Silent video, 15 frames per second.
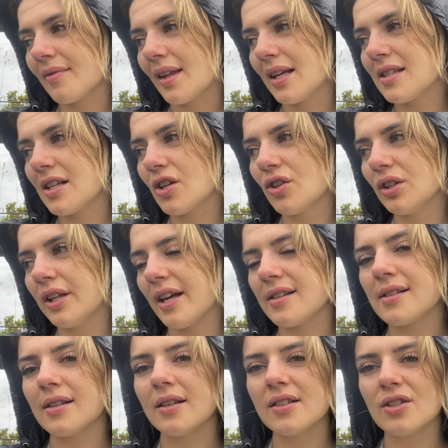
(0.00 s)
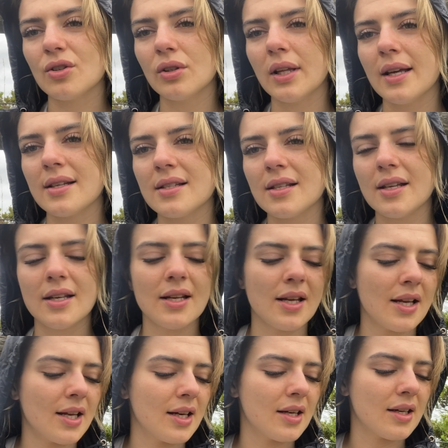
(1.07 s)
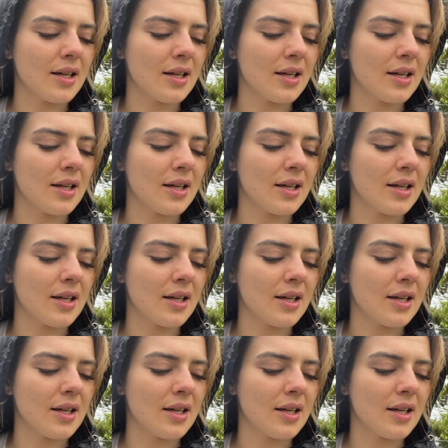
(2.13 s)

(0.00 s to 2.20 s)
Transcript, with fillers: it's a good lesson. It's a good lesson in